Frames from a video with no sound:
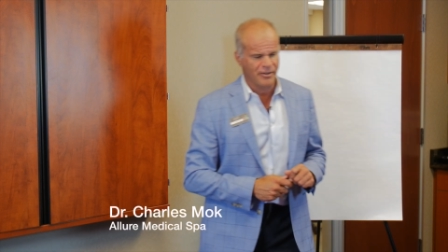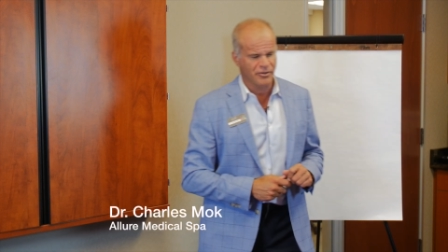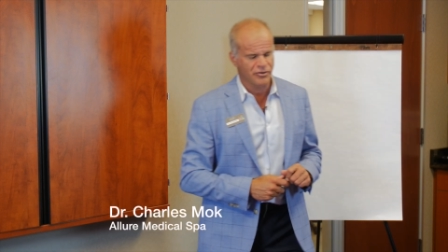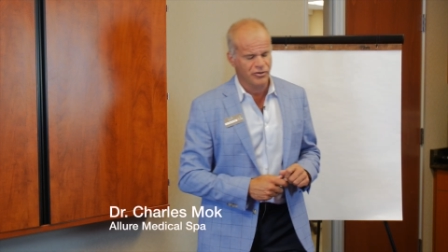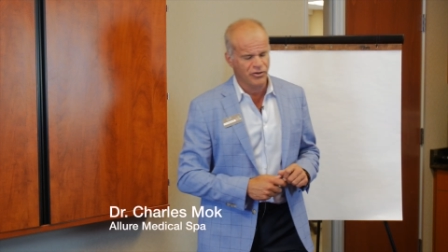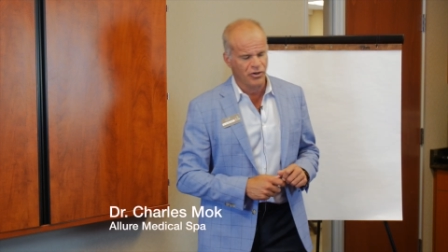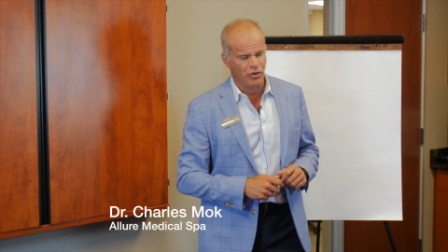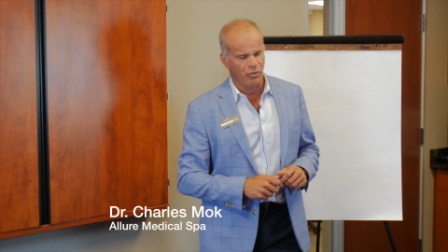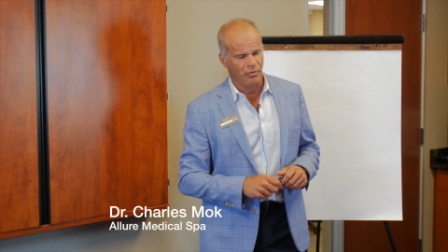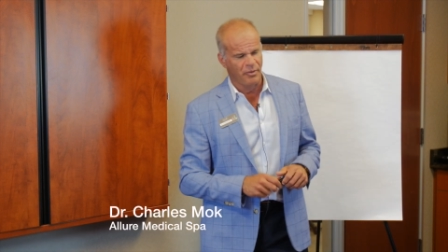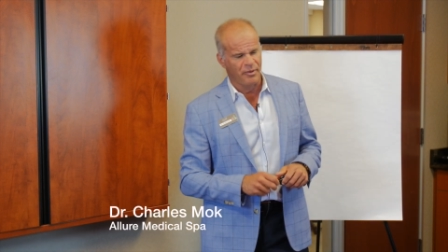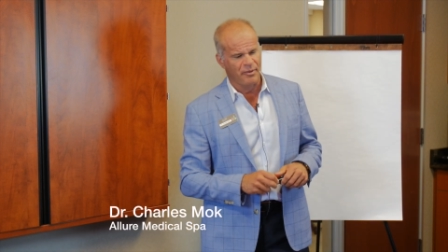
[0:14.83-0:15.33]

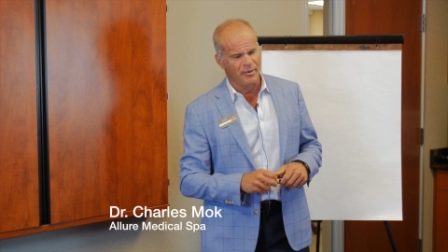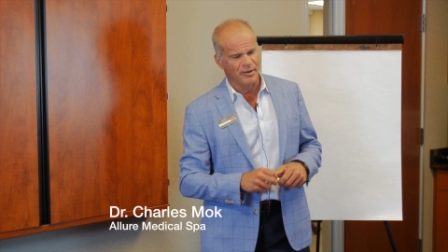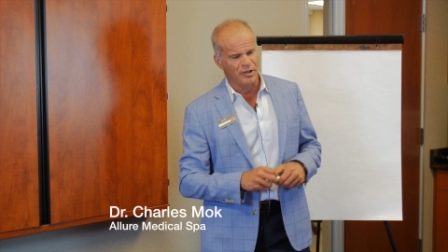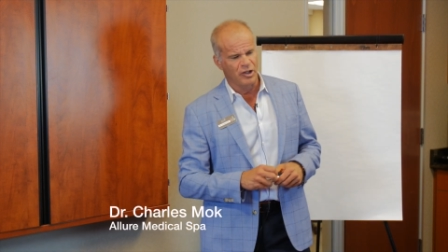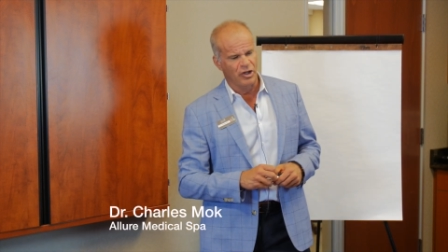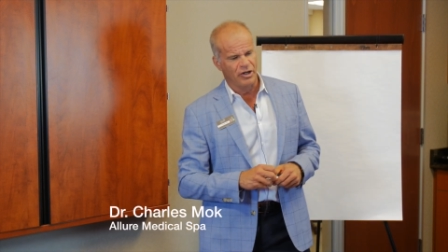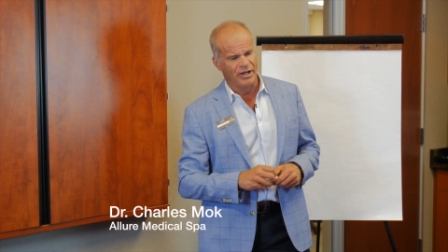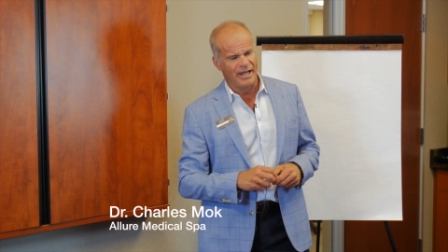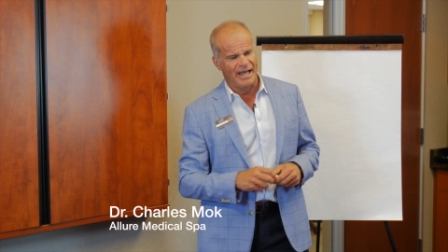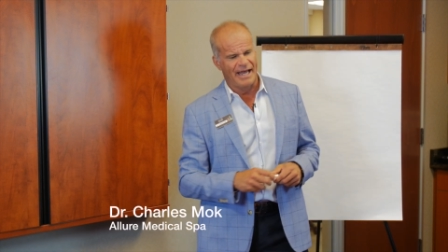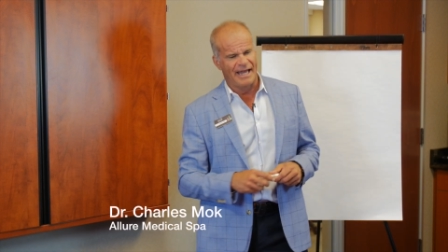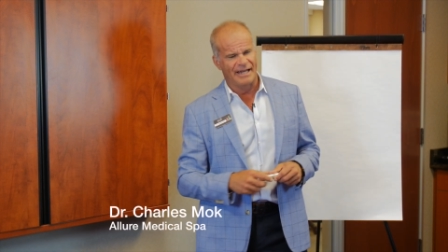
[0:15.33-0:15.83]
So when we
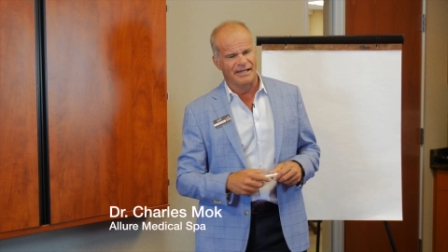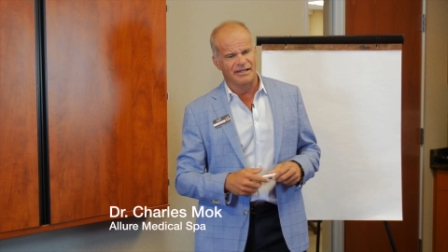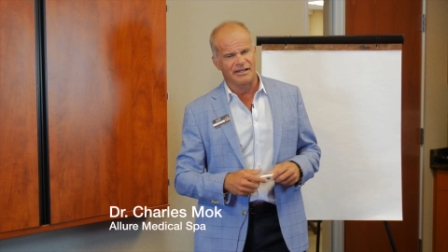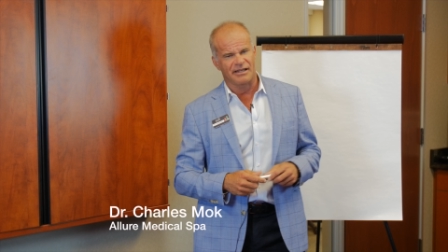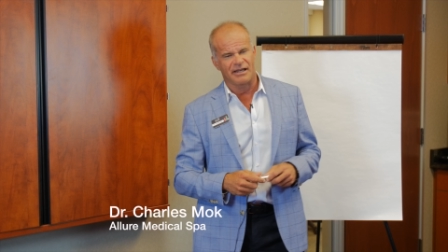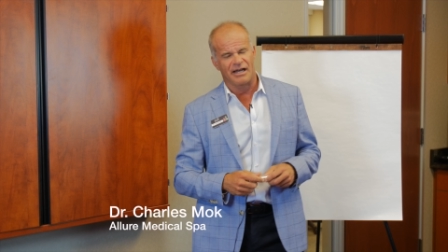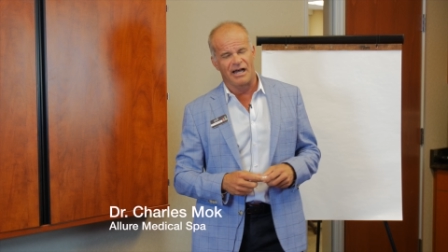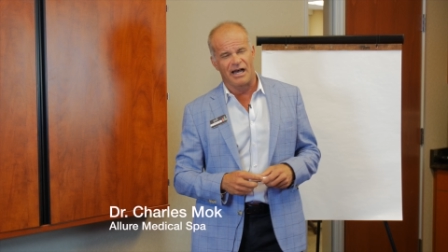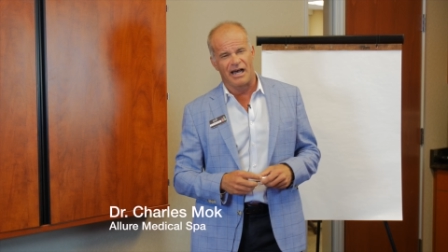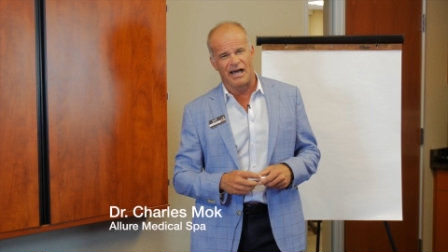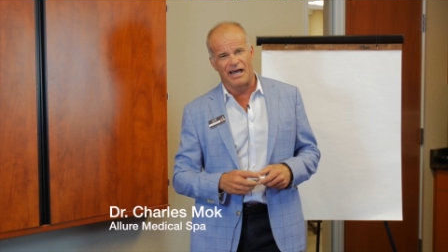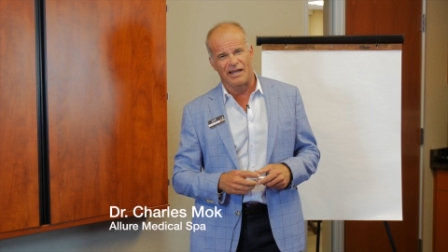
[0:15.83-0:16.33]
look
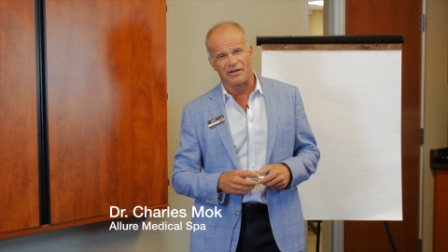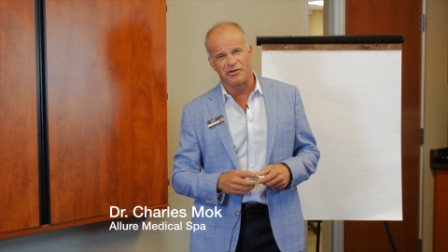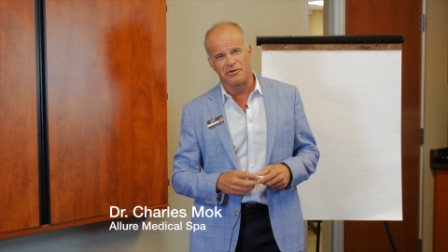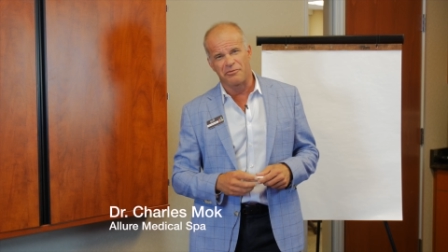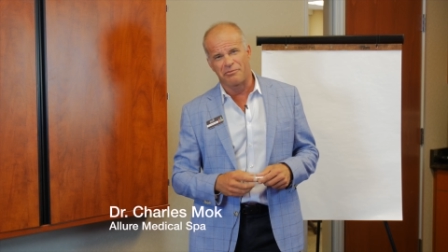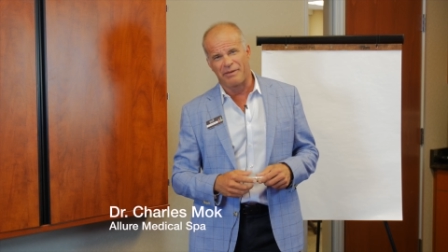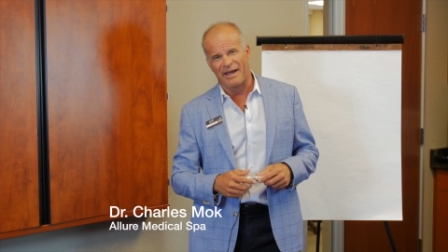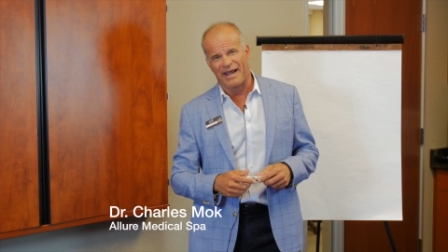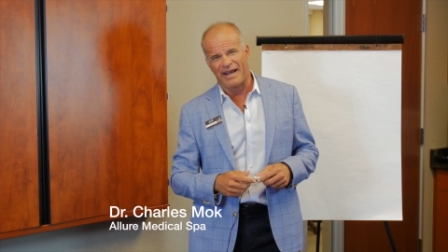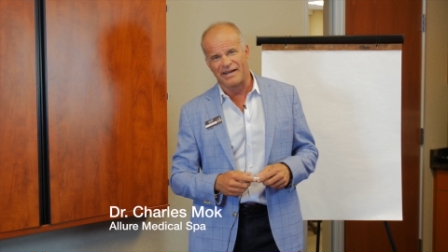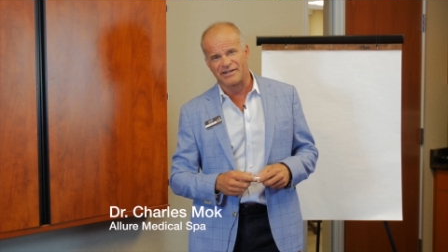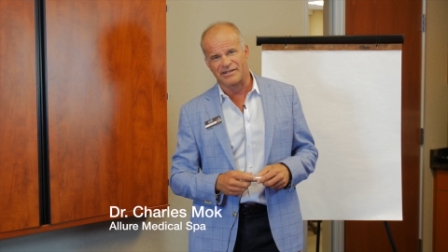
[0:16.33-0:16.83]
at uh, new
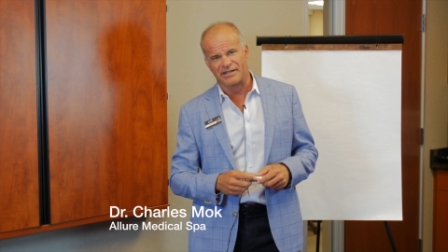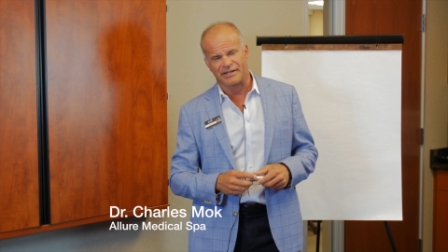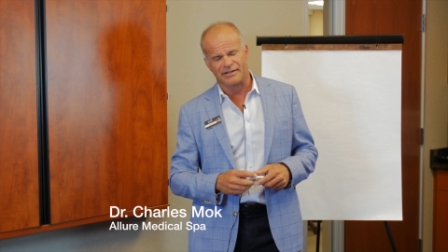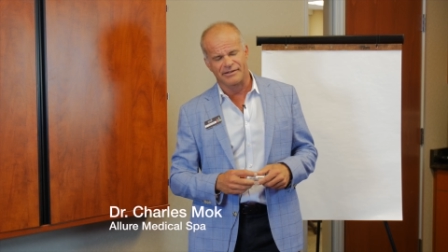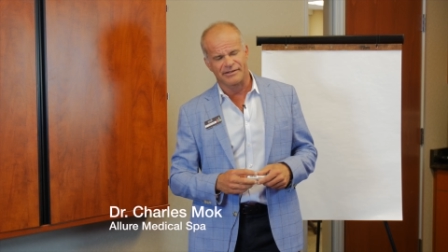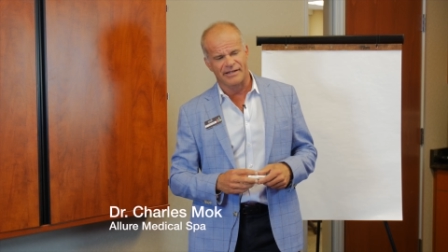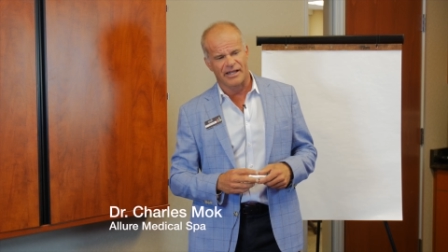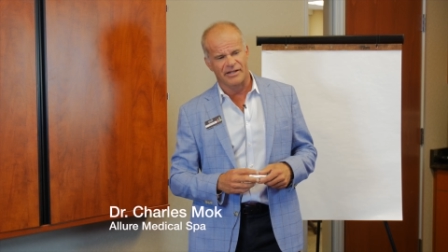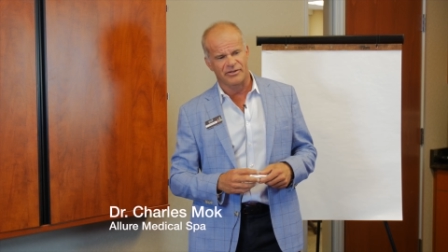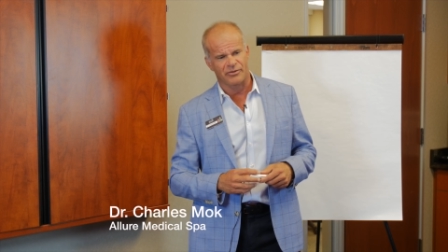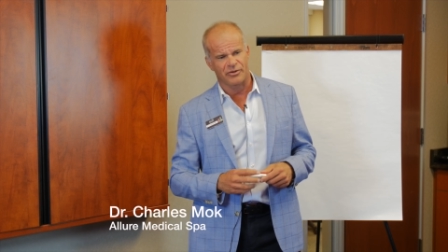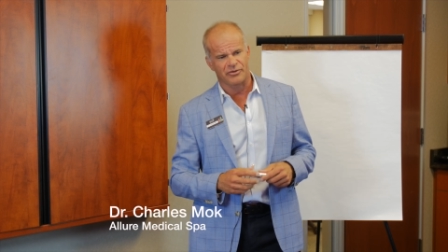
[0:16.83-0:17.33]

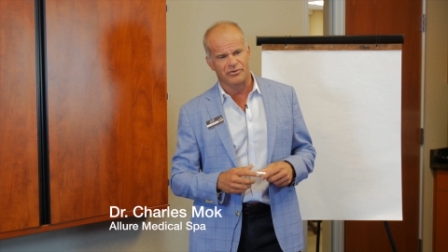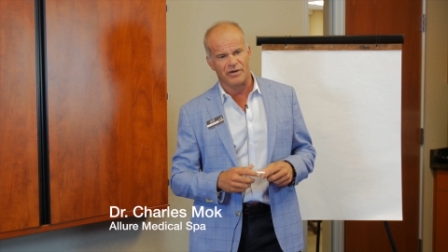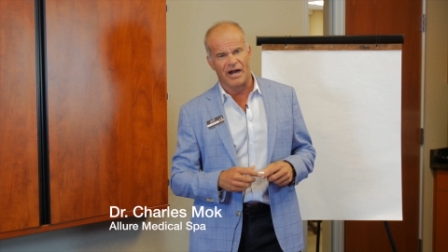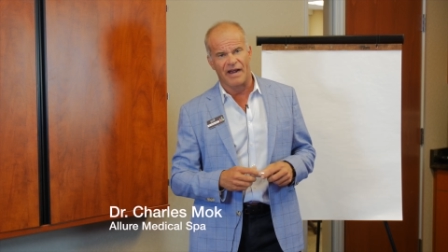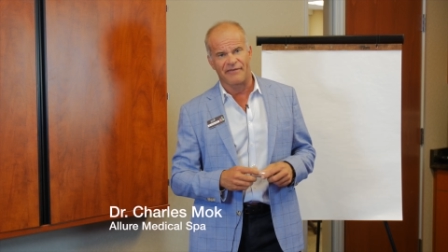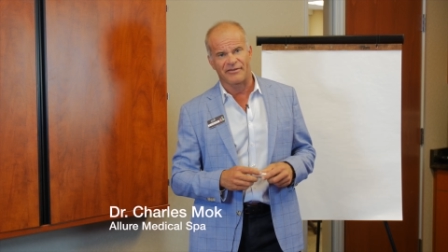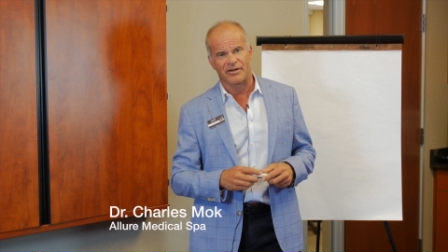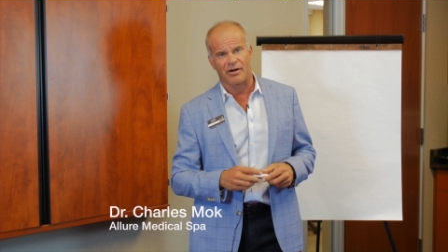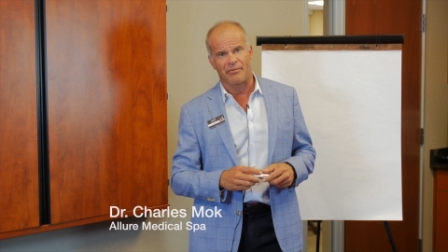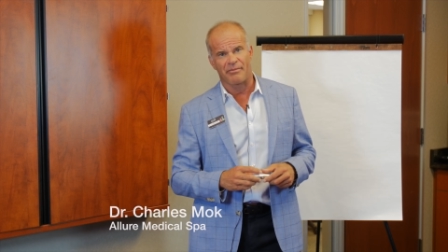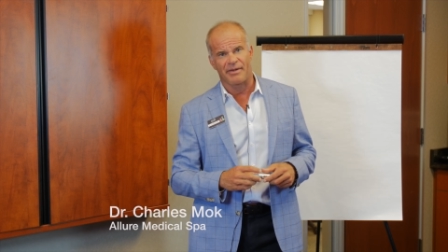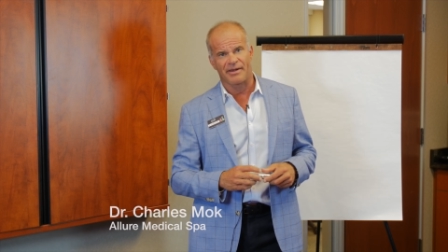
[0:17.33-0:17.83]
patients, that's what
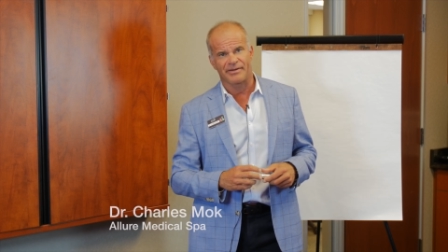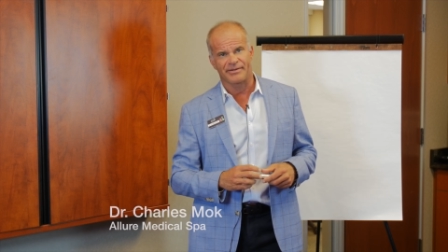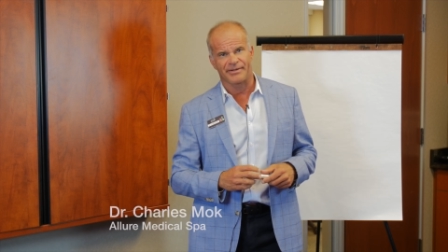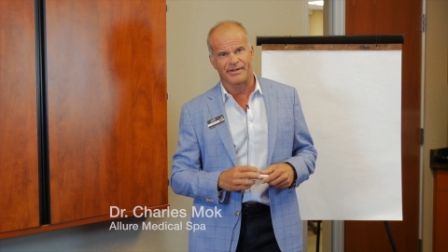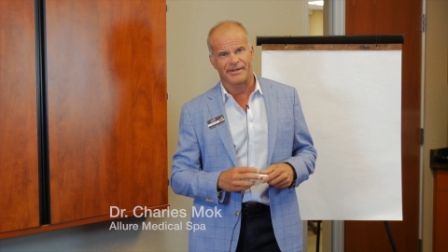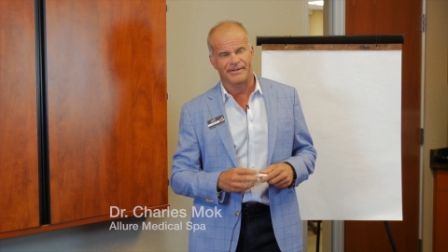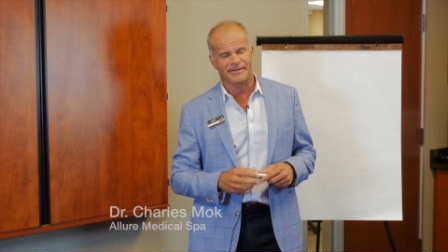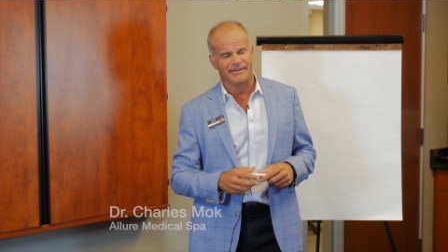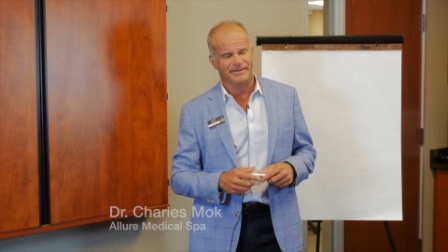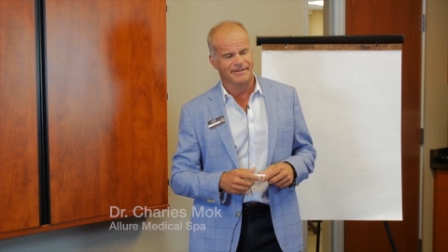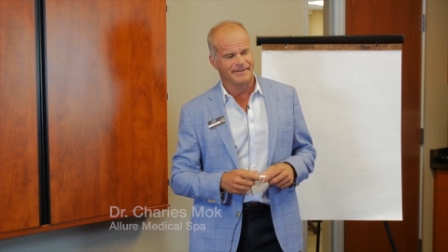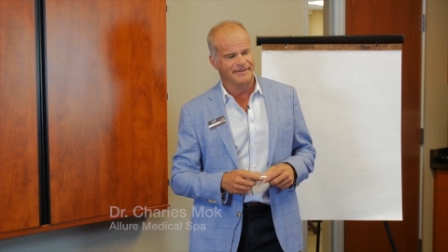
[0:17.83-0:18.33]
drives our
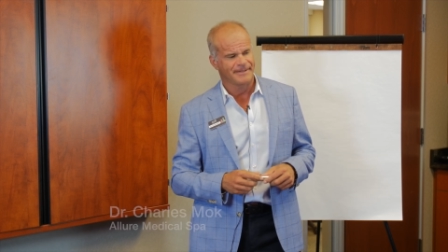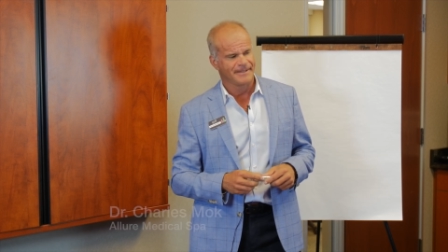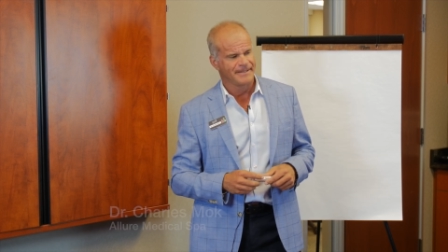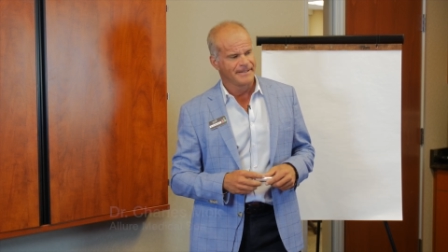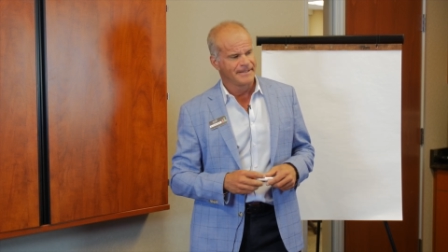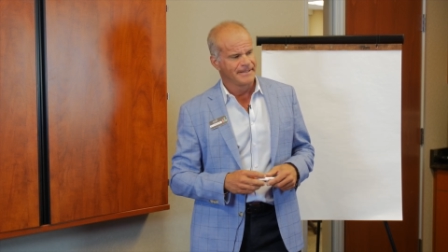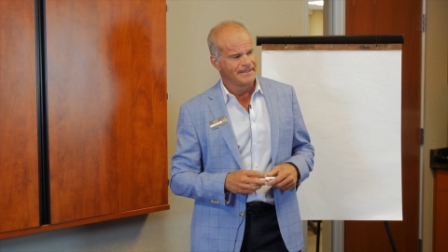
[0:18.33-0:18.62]
business.